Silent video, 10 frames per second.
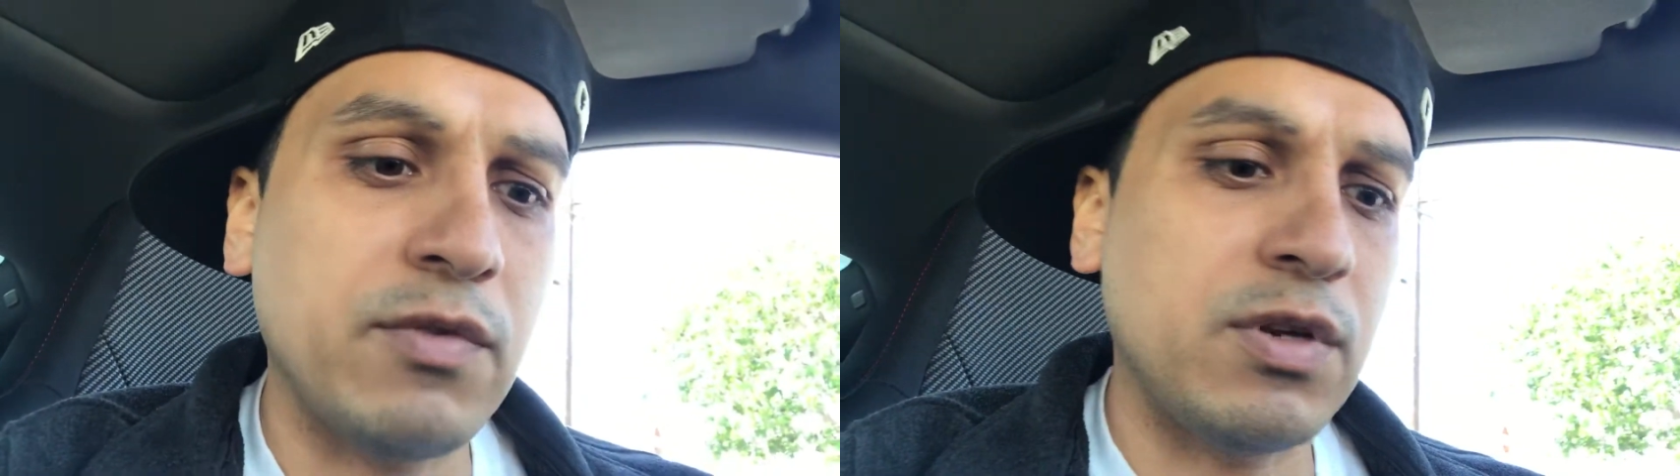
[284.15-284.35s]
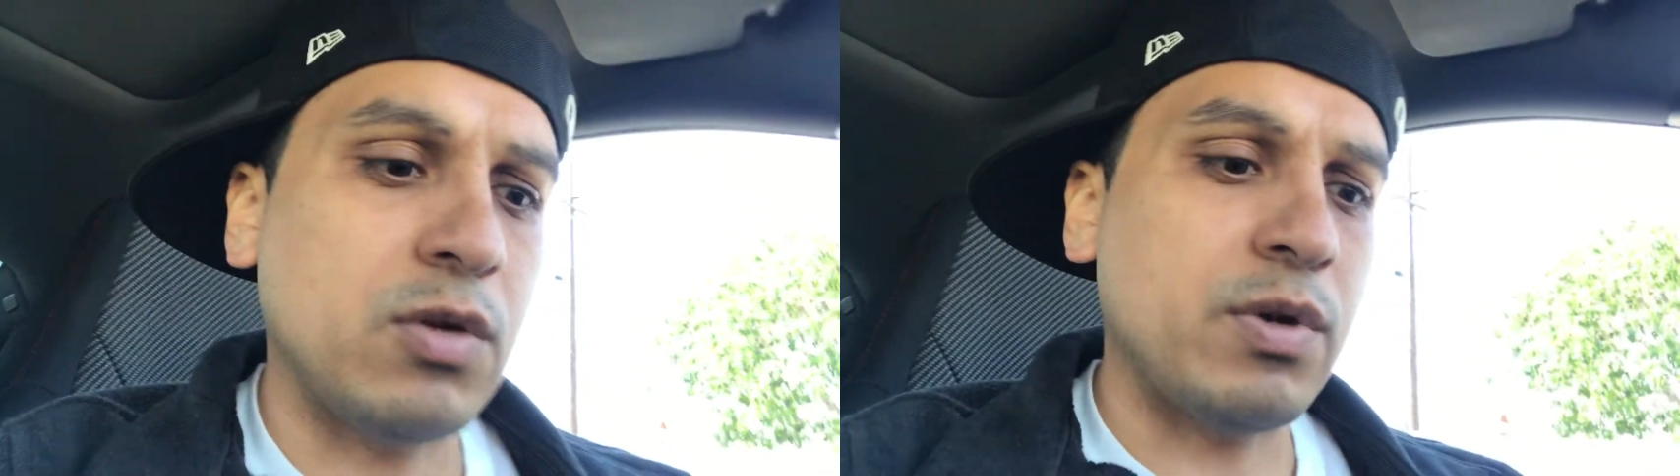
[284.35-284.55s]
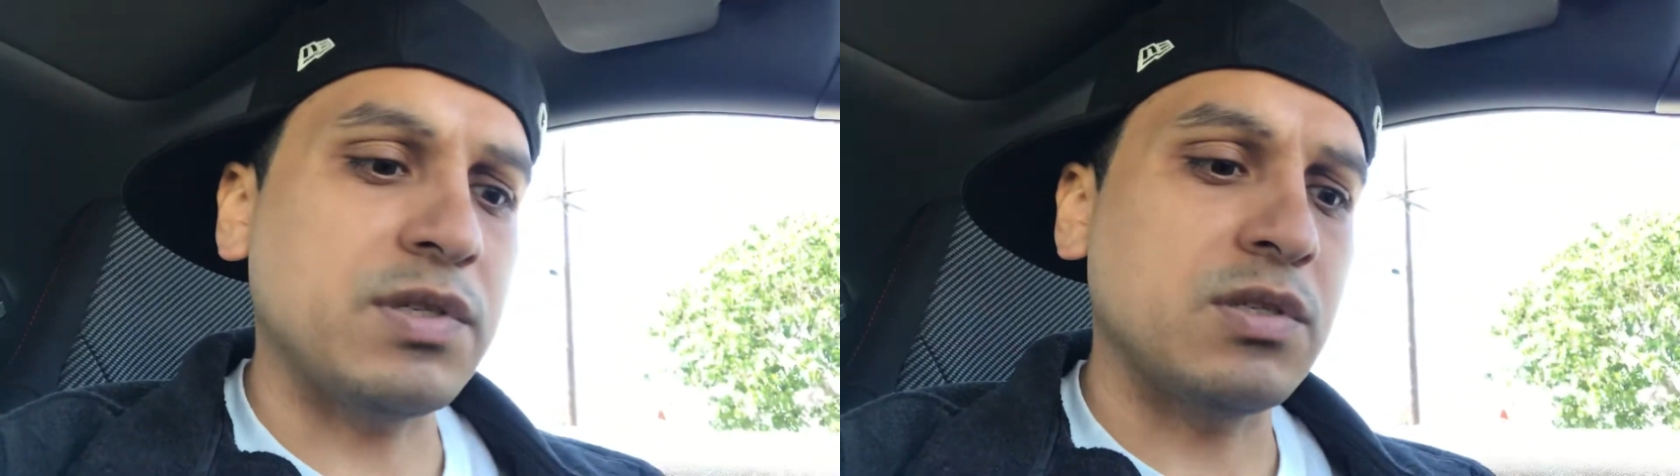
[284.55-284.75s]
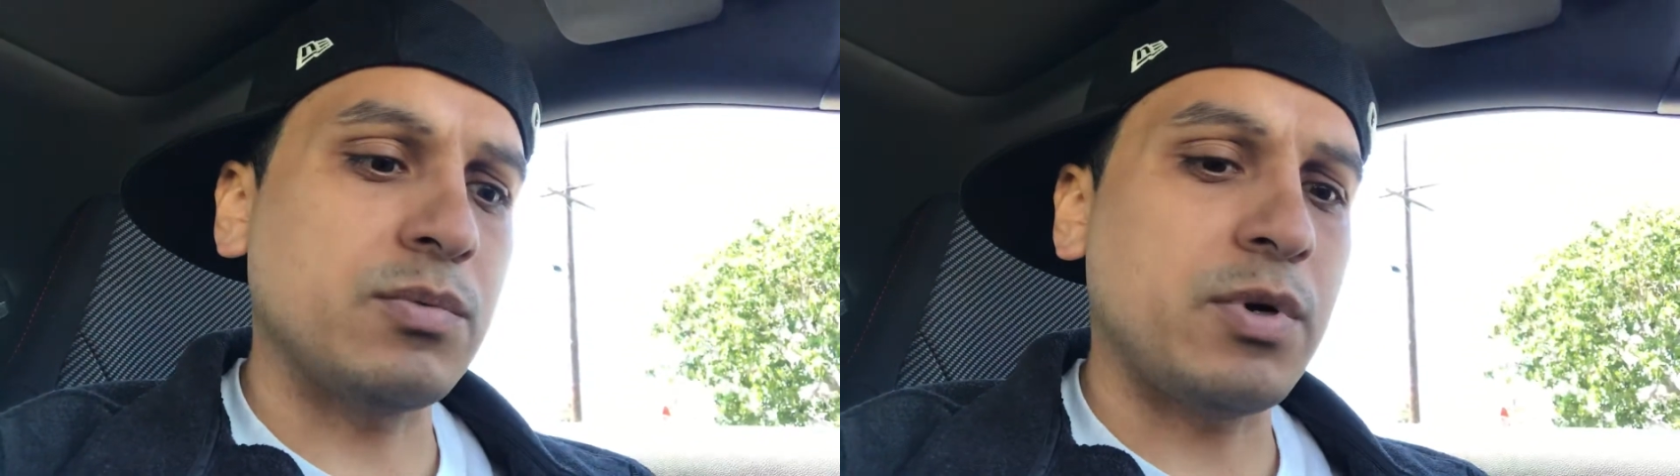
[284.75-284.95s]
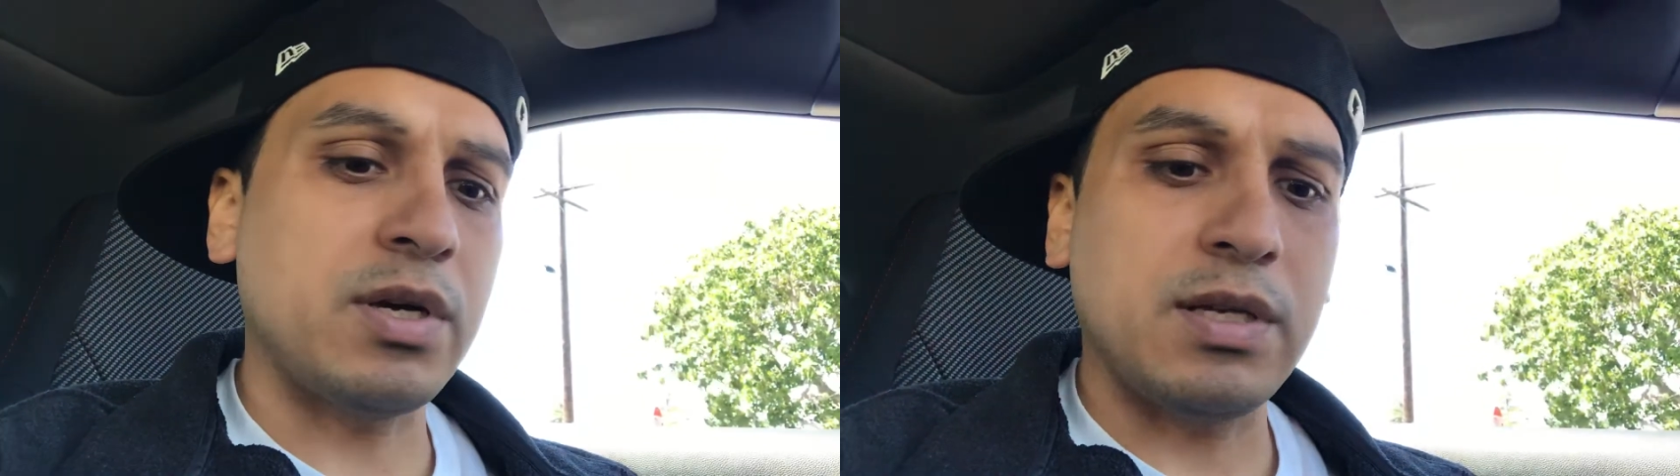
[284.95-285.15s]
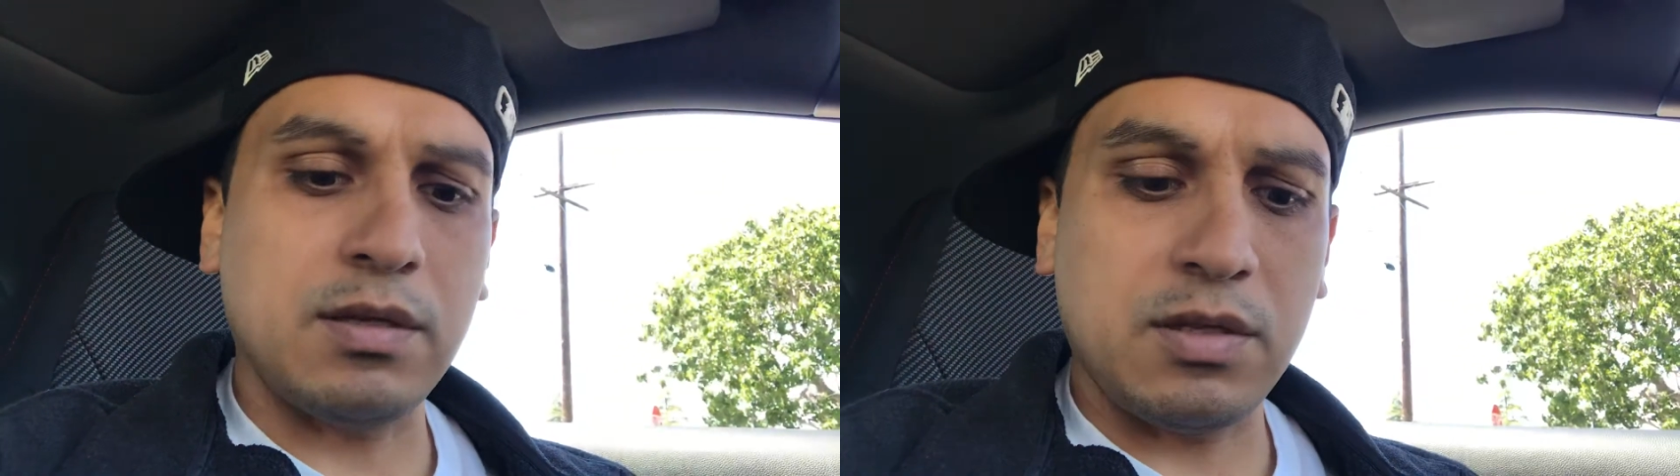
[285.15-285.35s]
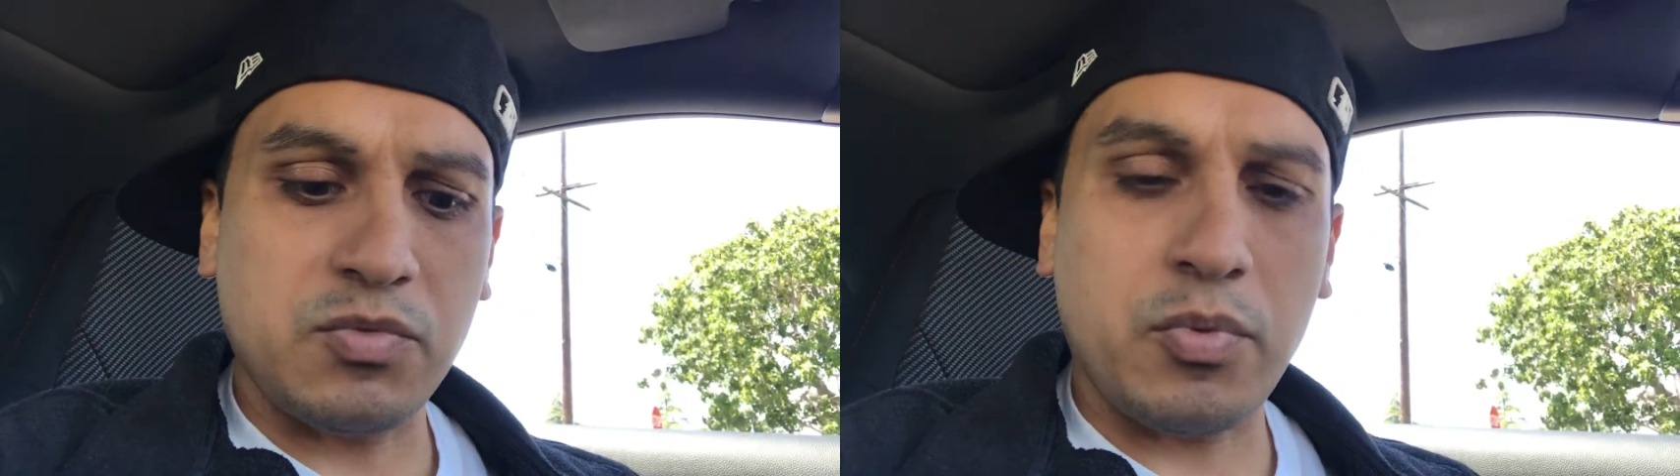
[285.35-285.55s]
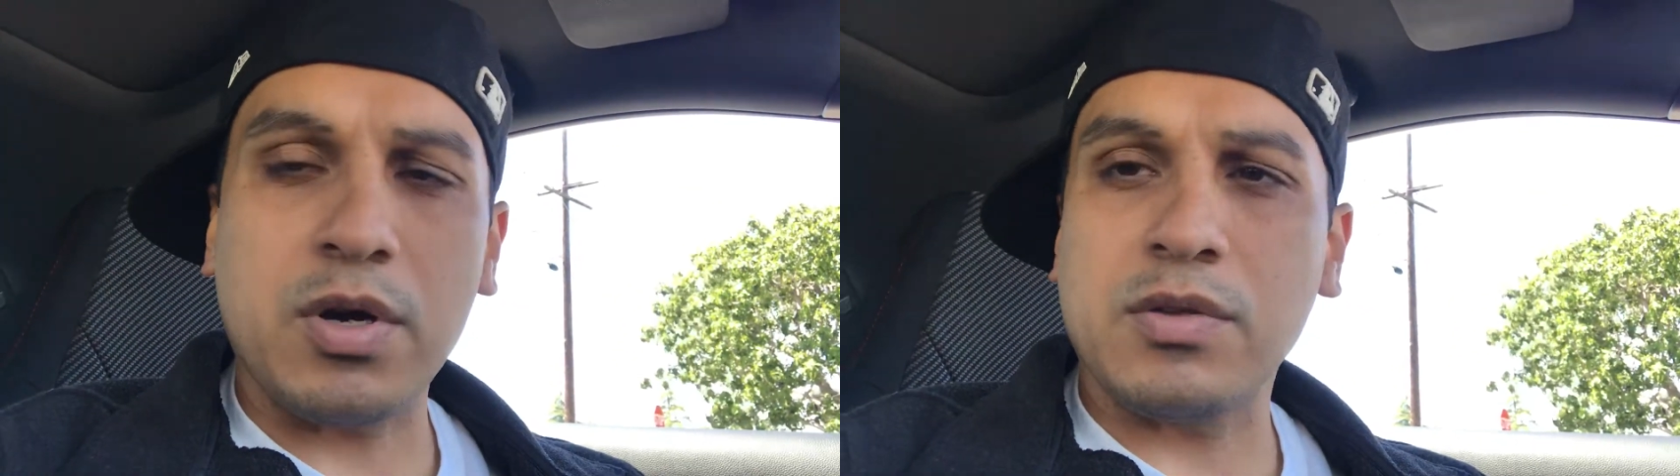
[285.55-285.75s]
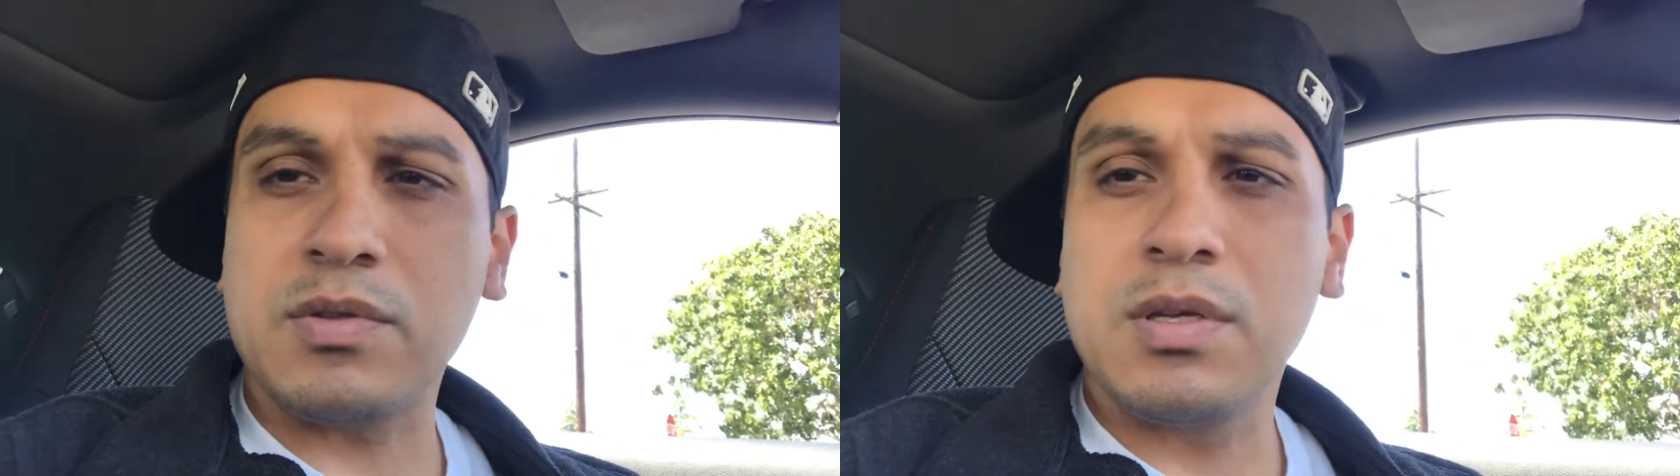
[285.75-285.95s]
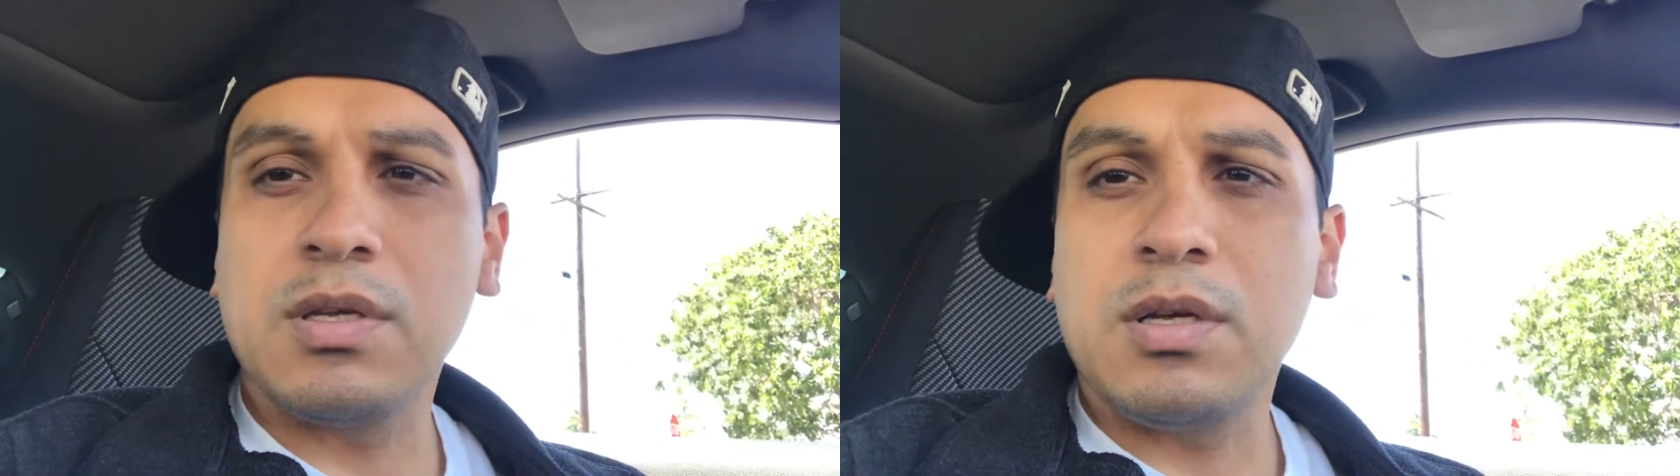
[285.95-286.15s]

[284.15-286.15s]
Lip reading: have any questions about any of these parts,